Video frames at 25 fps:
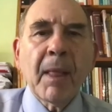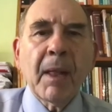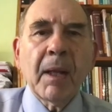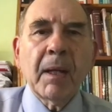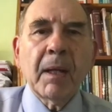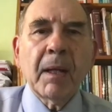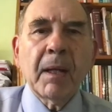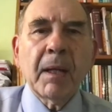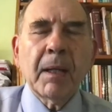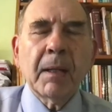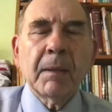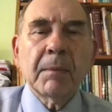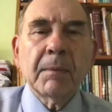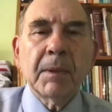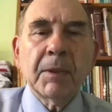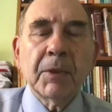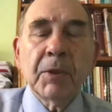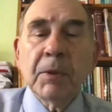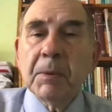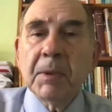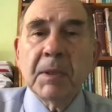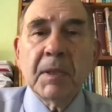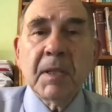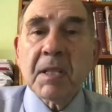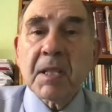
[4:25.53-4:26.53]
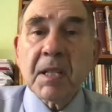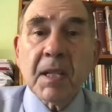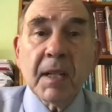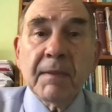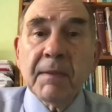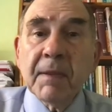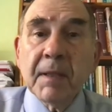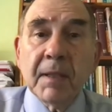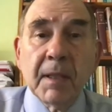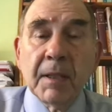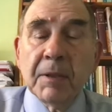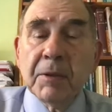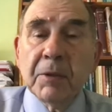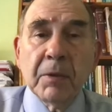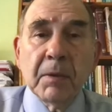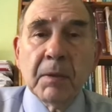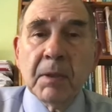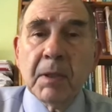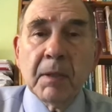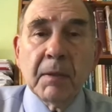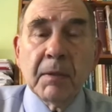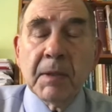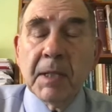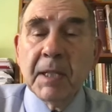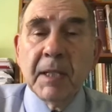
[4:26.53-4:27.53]
uh, you will discover that you
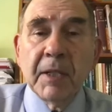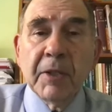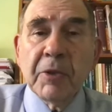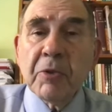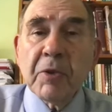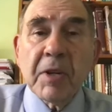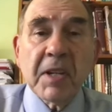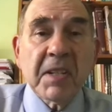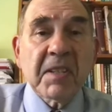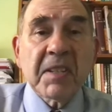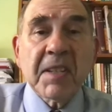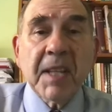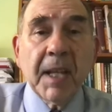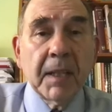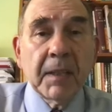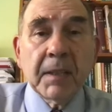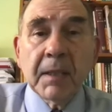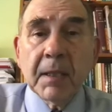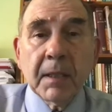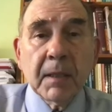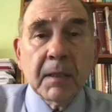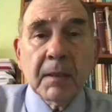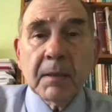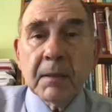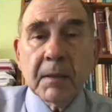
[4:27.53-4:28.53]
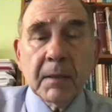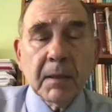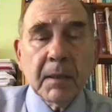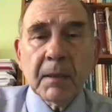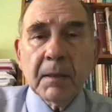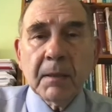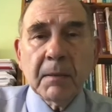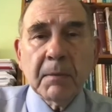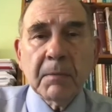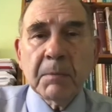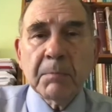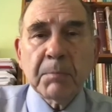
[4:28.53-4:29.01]
are really restating uh,